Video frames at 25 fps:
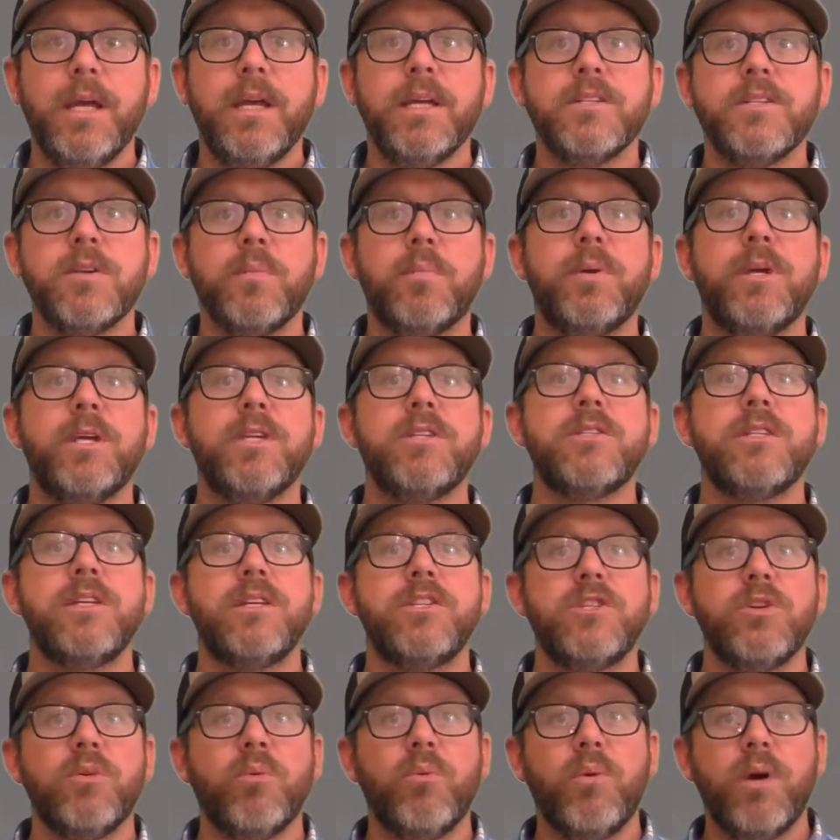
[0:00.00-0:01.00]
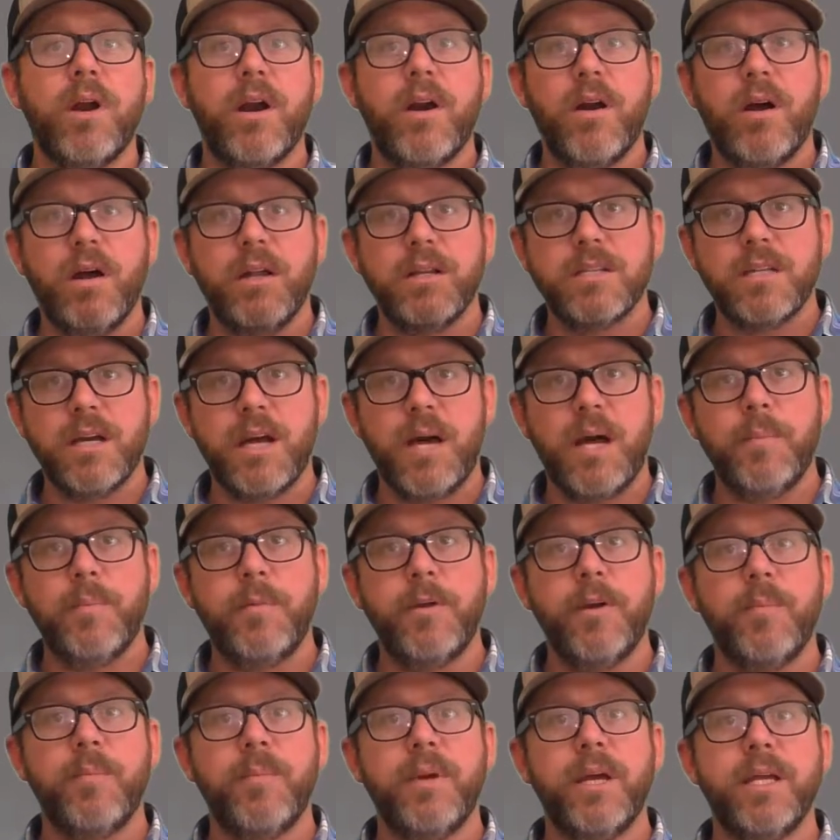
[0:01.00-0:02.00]
It's a piece that you wear on top of
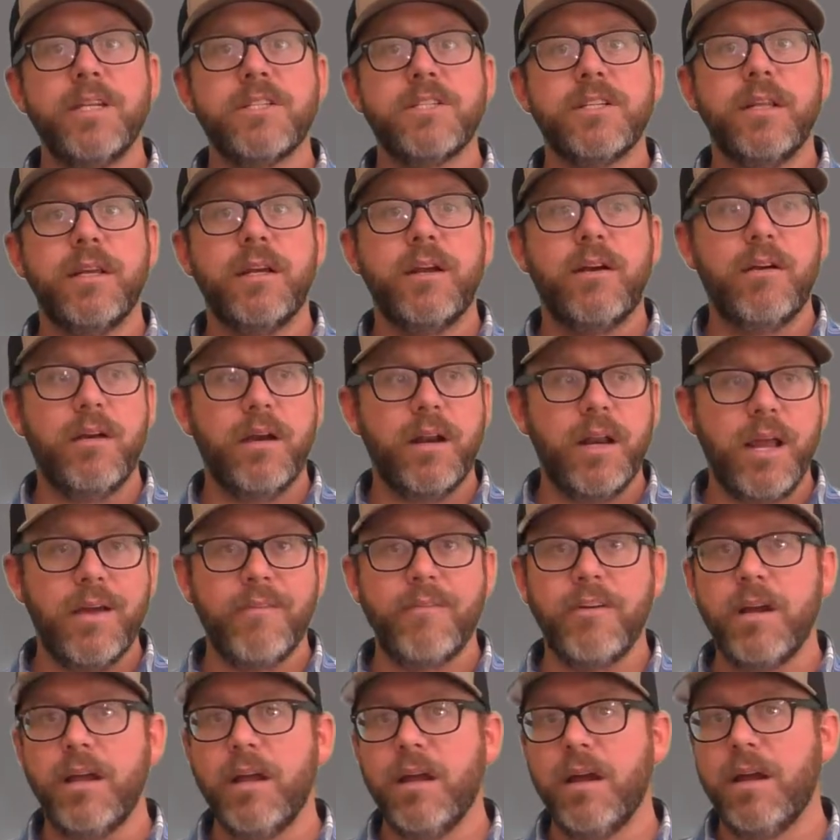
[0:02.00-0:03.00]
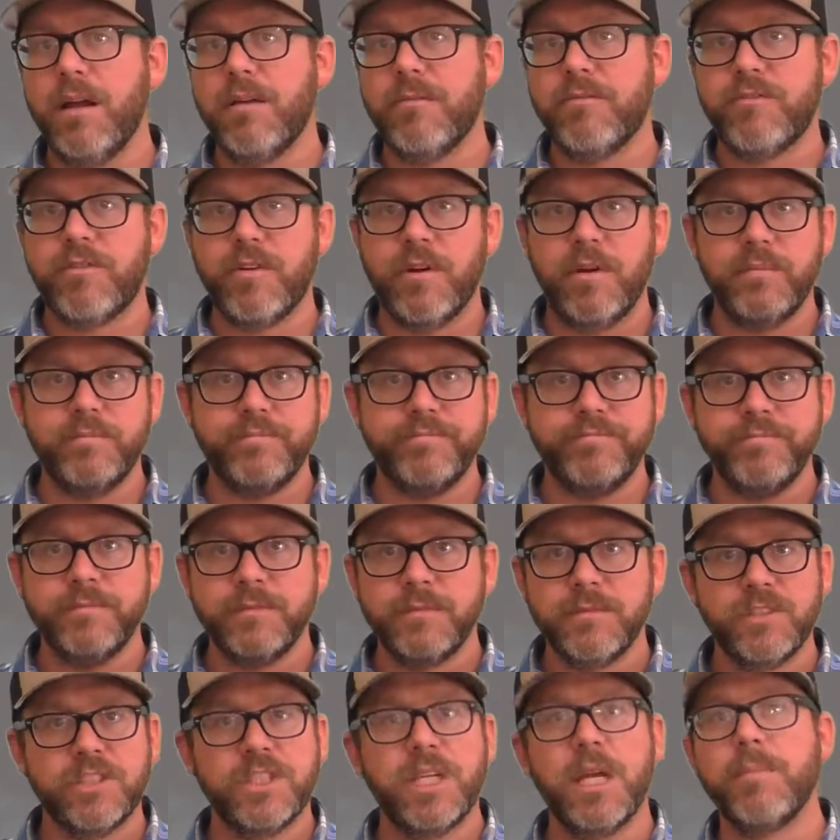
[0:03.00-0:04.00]
your base layer on every hunt from
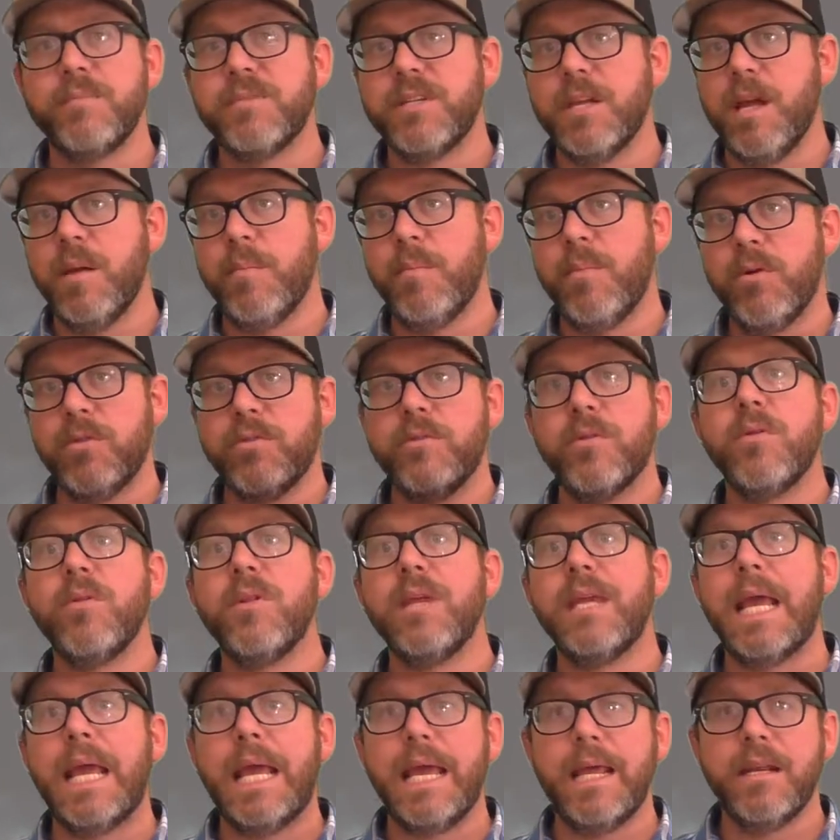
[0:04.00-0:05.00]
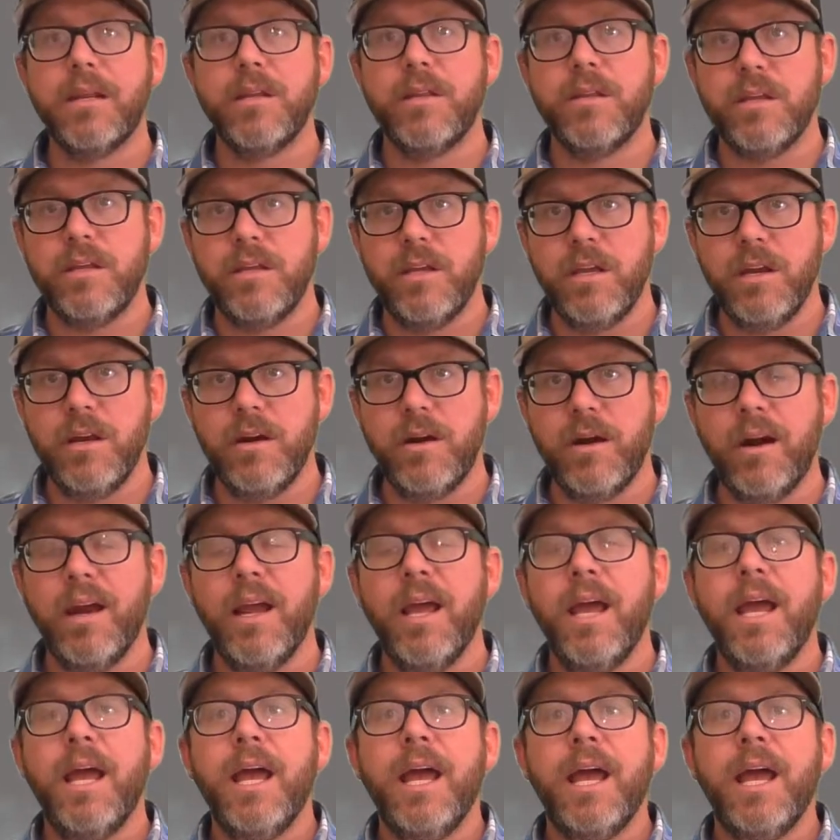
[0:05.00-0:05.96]
September through the end of the year.